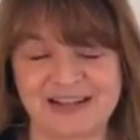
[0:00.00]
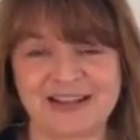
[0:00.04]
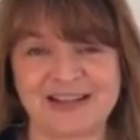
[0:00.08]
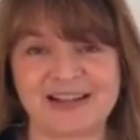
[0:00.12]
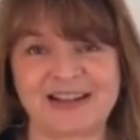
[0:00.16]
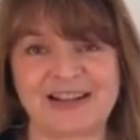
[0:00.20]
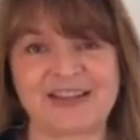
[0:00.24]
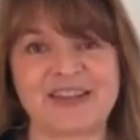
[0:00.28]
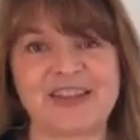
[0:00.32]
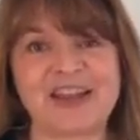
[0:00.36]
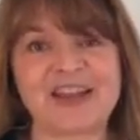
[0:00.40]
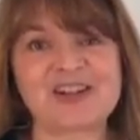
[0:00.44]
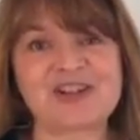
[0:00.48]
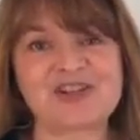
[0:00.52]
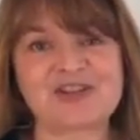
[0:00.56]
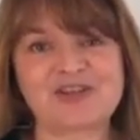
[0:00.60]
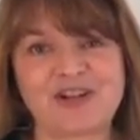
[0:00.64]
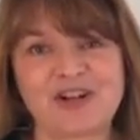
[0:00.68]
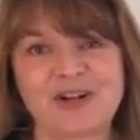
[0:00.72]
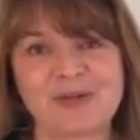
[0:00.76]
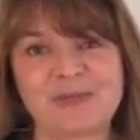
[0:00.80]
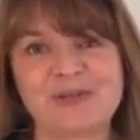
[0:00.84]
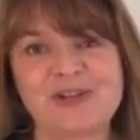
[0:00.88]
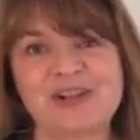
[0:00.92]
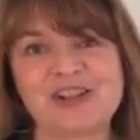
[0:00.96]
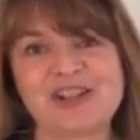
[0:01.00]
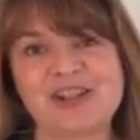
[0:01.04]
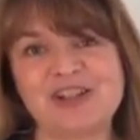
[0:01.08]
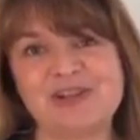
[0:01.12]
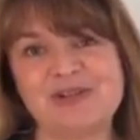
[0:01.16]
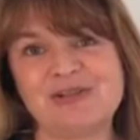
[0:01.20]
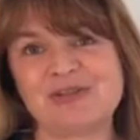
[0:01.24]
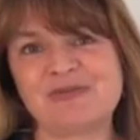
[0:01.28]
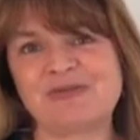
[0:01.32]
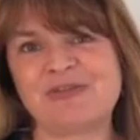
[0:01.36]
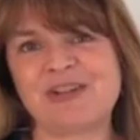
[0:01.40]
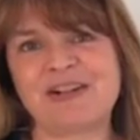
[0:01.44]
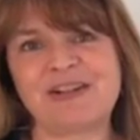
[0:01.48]
And that drama is
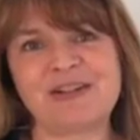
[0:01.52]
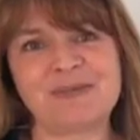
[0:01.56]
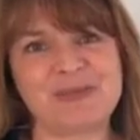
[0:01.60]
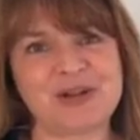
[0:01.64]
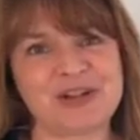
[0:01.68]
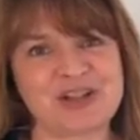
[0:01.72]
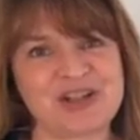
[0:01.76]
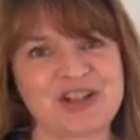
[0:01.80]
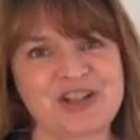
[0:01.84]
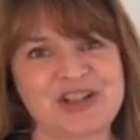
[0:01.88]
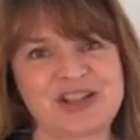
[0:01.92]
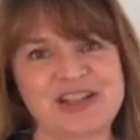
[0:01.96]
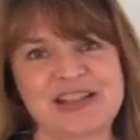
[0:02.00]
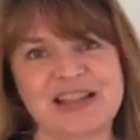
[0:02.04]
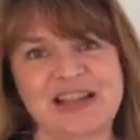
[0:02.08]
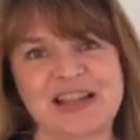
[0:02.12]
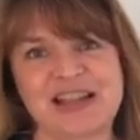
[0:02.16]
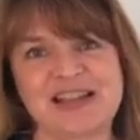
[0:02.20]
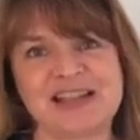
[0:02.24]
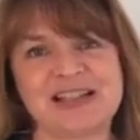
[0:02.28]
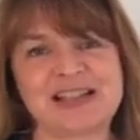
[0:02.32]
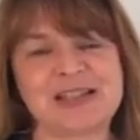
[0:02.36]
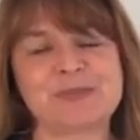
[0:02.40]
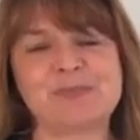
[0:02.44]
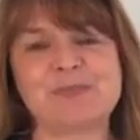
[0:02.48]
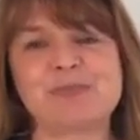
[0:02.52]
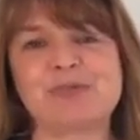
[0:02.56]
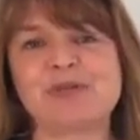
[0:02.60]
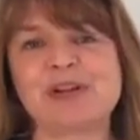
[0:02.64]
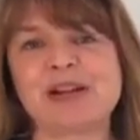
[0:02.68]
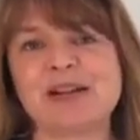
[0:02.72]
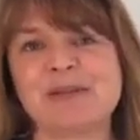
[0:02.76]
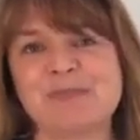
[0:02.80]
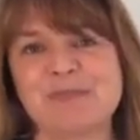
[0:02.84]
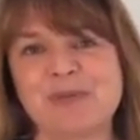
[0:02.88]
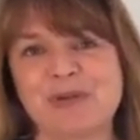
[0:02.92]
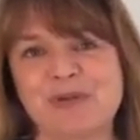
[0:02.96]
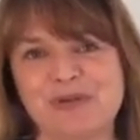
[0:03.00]
used very much as a
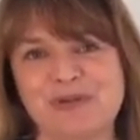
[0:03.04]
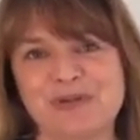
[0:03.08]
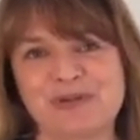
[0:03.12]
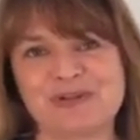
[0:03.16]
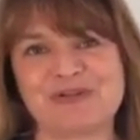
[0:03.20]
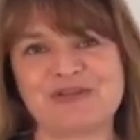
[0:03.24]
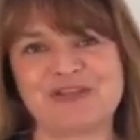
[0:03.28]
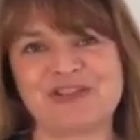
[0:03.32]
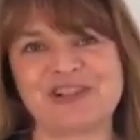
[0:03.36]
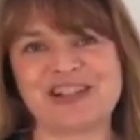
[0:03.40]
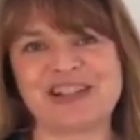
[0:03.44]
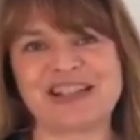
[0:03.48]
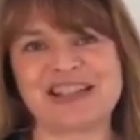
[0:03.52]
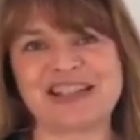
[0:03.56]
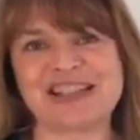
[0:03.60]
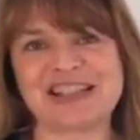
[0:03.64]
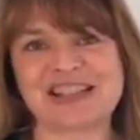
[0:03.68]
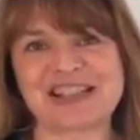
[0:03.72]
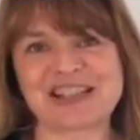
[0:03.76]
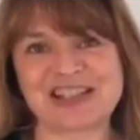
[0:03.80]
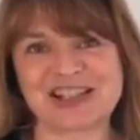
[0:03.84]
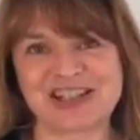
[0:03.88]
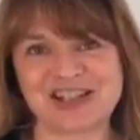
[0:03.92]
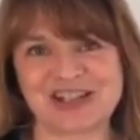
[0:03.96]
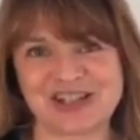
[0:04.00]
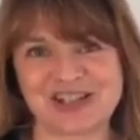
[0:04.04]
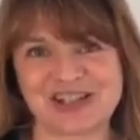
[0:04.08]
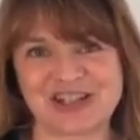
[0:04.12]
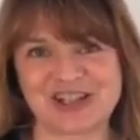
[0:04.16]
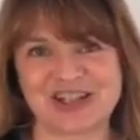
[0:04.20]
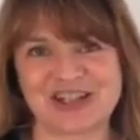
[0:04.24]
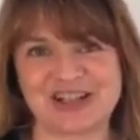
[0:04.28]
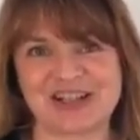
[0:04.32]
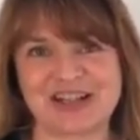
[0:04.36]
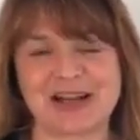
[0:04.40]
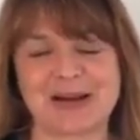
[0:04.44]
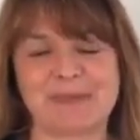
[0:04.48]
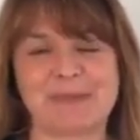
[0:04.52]
springboard for a
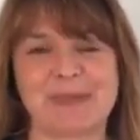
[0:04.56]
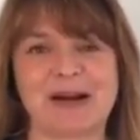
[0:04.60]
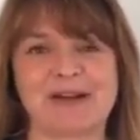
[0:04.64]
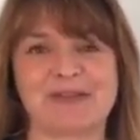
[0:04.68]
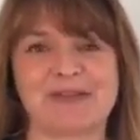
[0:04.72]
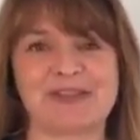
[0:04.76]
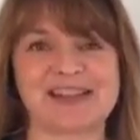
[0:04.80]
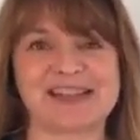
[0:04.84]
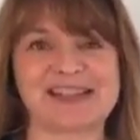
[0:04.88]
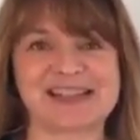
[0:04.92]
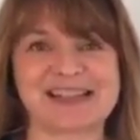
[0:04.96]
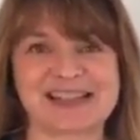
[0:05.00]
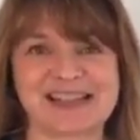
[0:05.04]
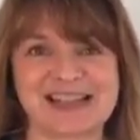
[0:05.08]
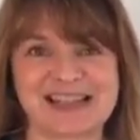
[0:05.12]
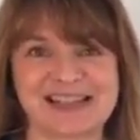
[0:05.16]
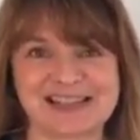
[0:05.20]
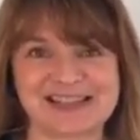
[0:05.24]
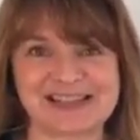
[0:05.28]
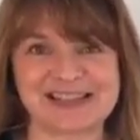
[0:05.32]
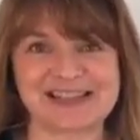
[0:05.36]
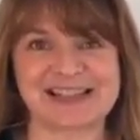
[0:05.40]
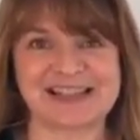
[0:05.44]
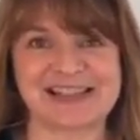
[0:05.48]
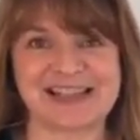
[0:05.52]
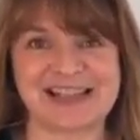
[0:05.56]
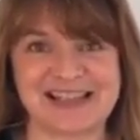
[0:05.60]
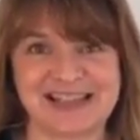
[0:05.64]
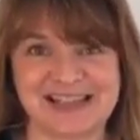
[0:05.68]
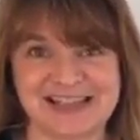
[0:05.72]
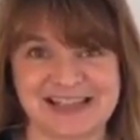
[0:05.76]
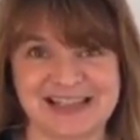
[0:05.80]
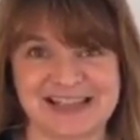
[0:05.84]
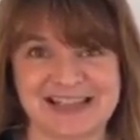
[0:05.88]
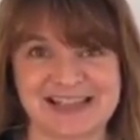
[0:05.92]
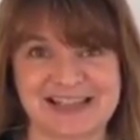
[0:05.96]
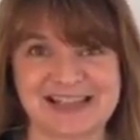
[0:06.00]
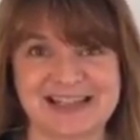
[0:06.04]
discussion about the skills
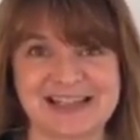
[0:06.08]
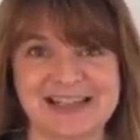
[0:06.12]
needed